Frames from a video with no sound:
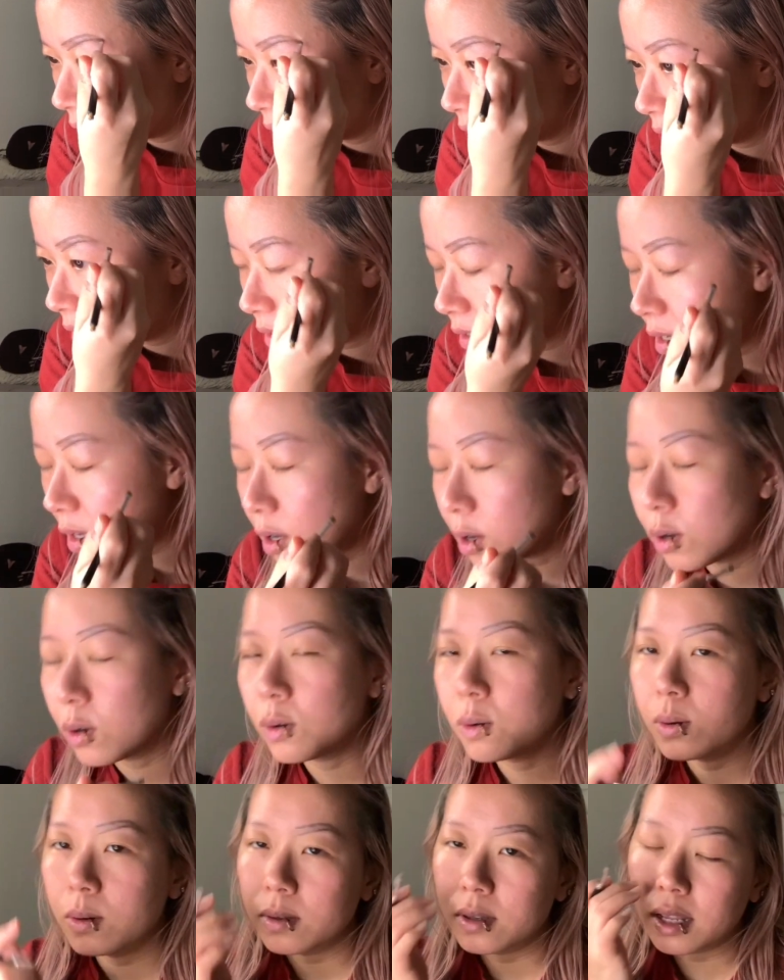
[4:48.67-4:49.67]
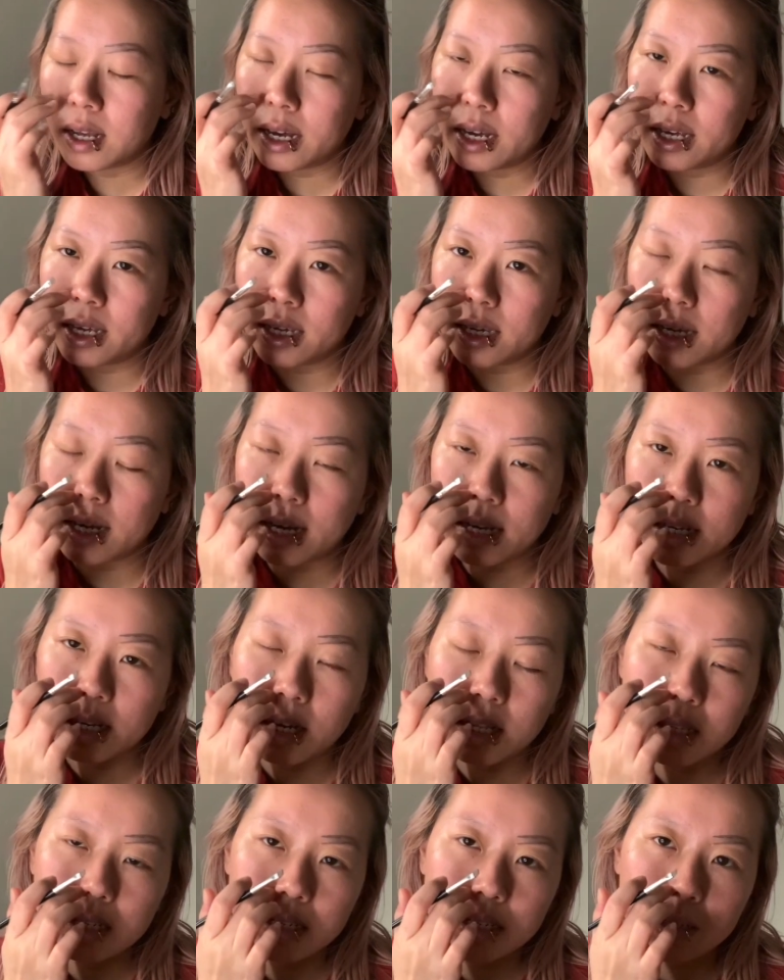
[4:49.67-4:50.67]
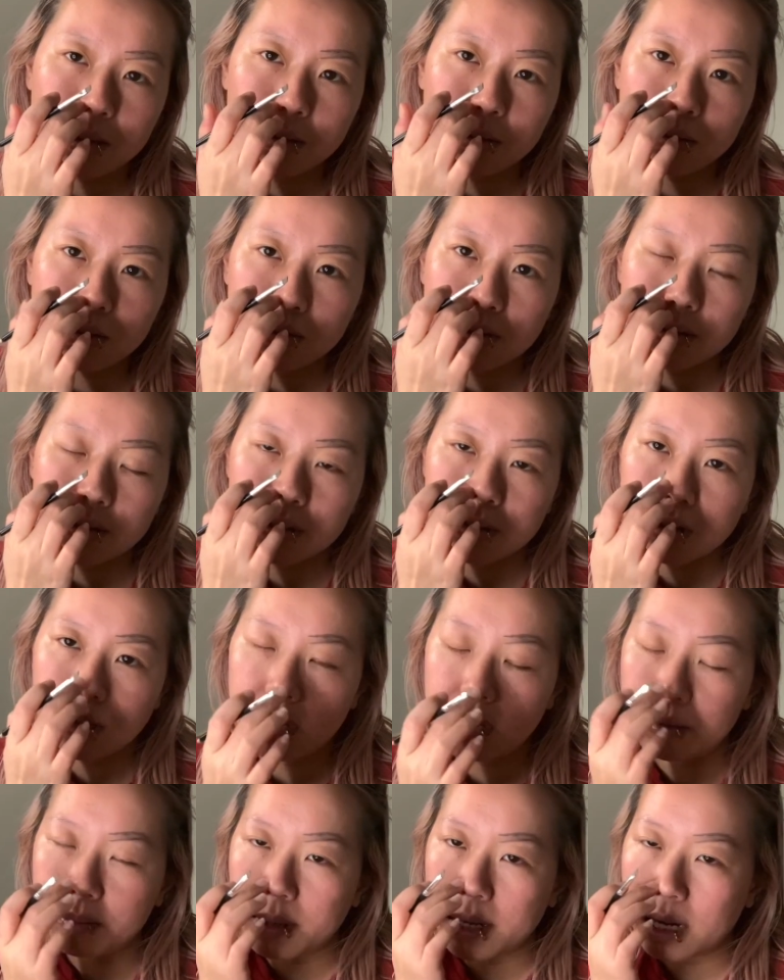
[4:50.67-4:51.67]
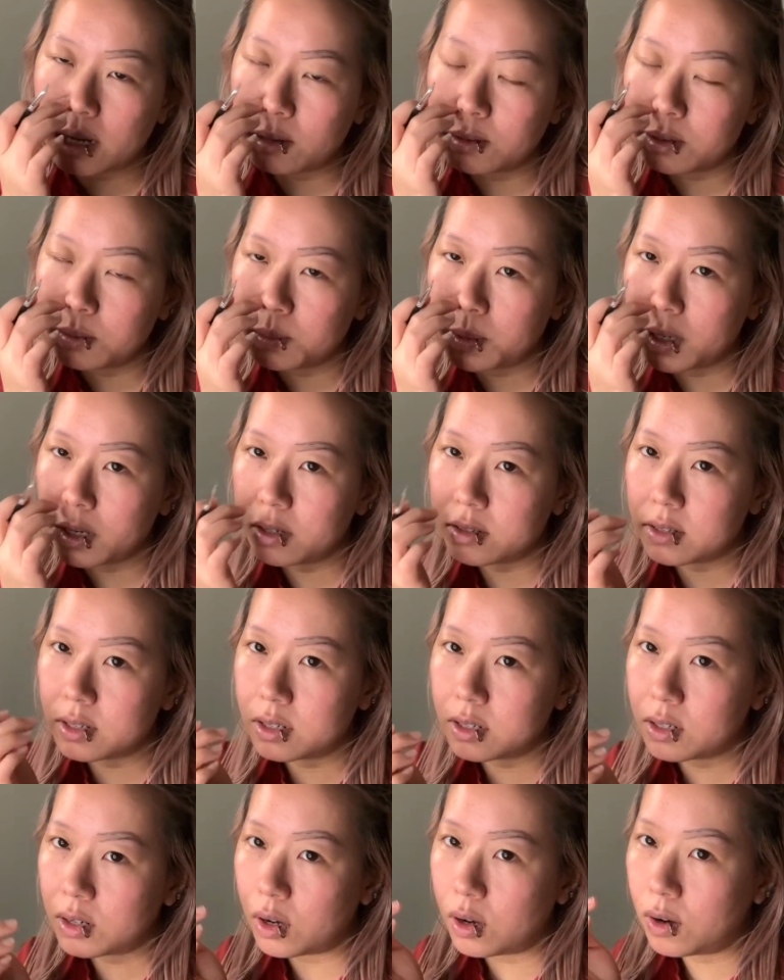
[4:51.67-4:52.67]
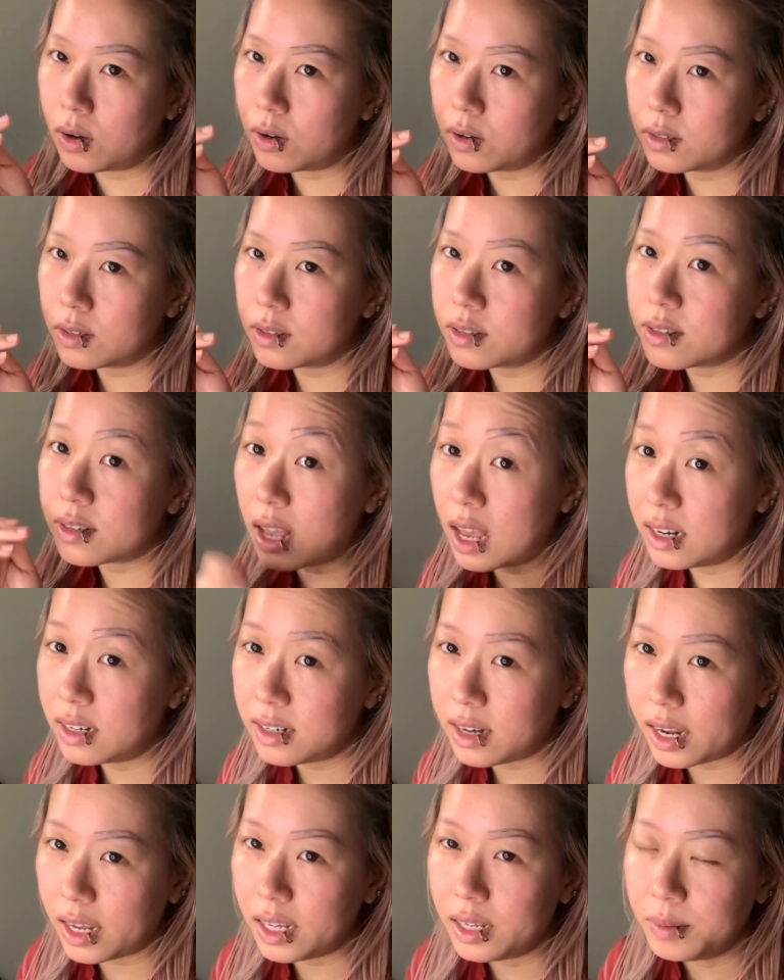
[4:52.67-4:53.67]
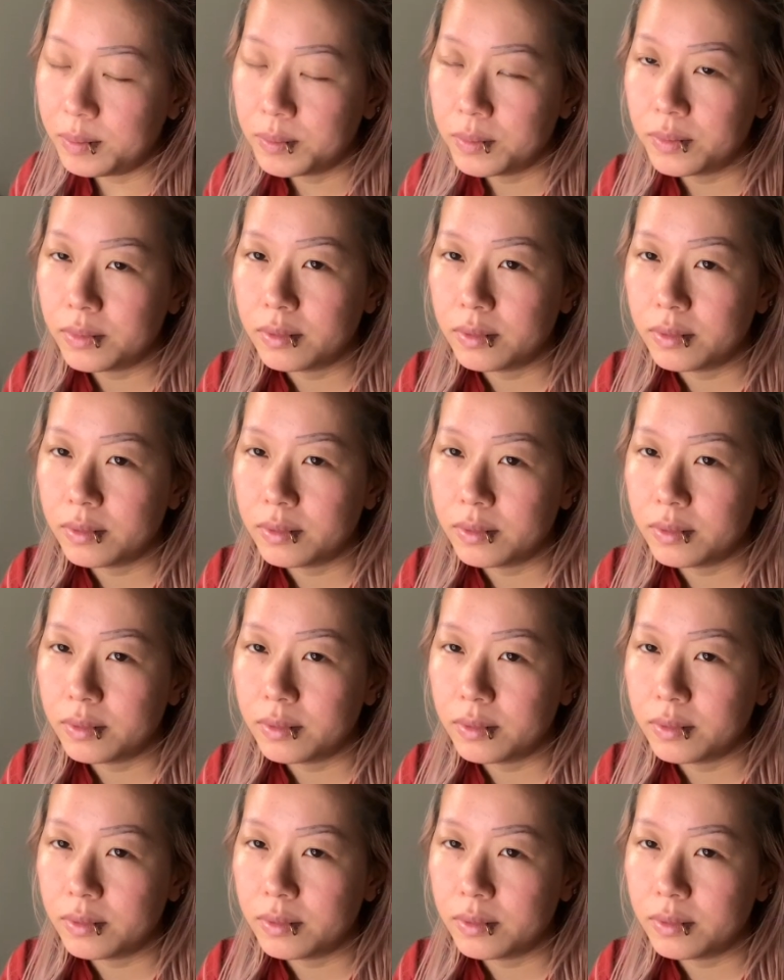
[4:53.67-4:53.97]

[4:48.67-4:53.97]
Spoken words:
So like I got the news about the person on Saturday,